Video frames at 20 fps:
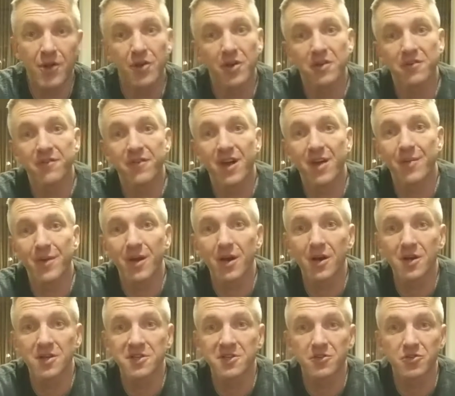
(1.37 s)
You can find me
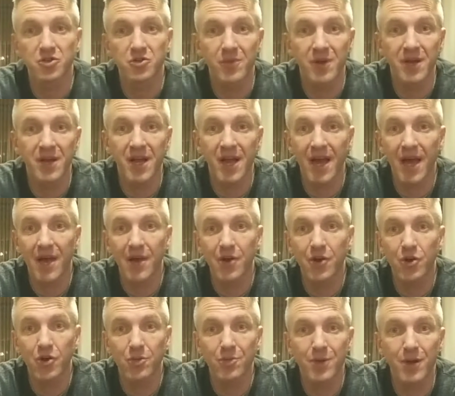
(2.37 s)
on social media at
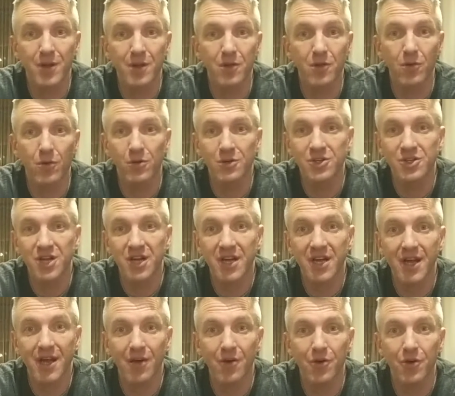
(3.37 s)
NerdButler or
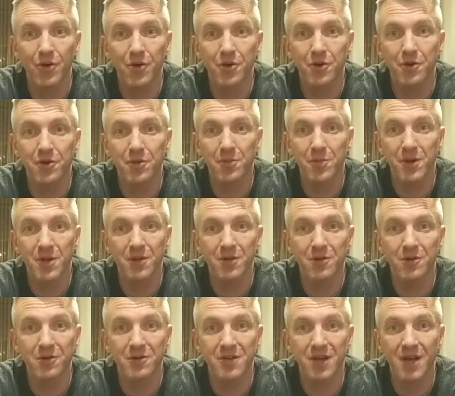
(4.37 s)
check out
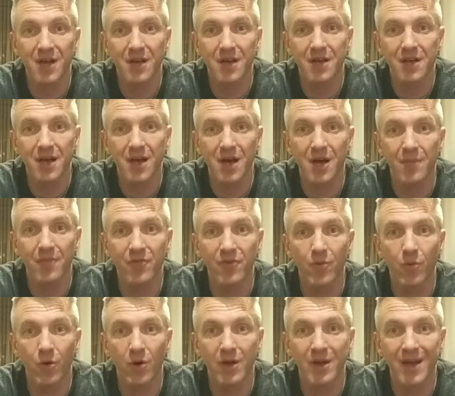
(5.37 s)
nerdbutler.com for
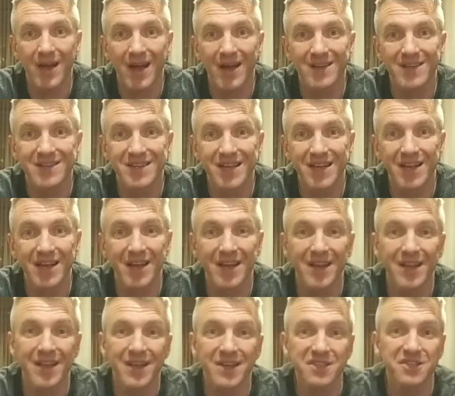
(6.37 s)
more content. And
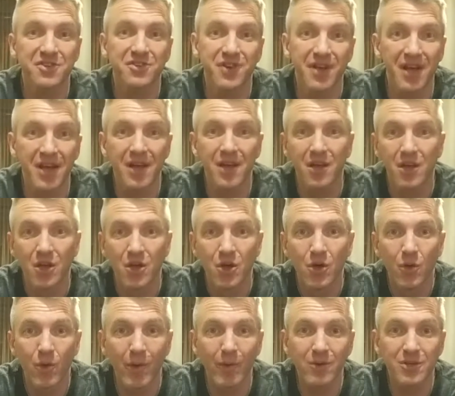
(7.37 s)
yesterday
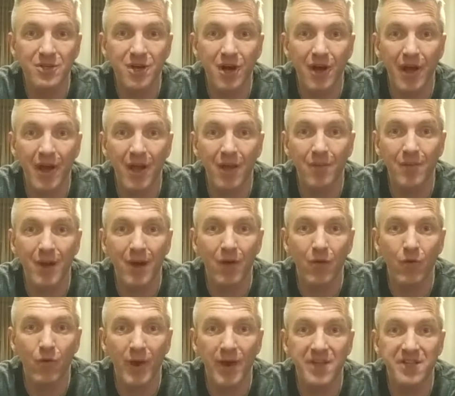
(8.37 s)
we were talking
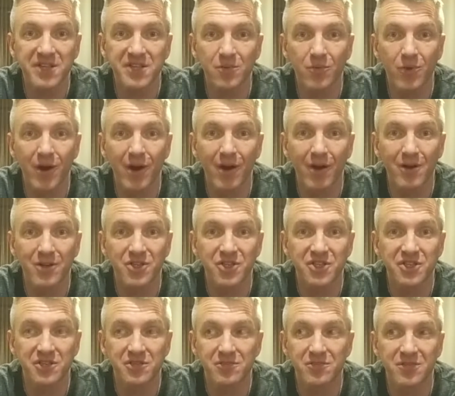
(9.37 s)
about ransomware,
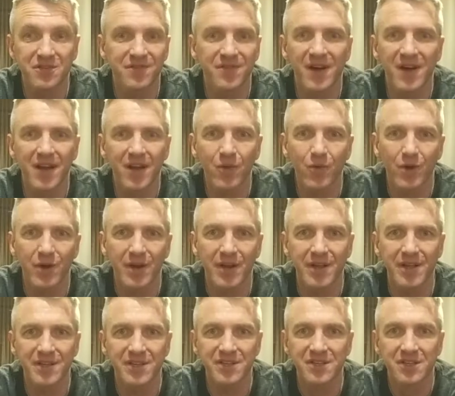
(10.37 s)
just defining what it
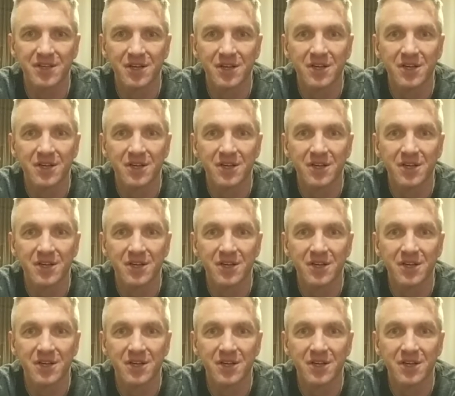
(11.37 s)
is.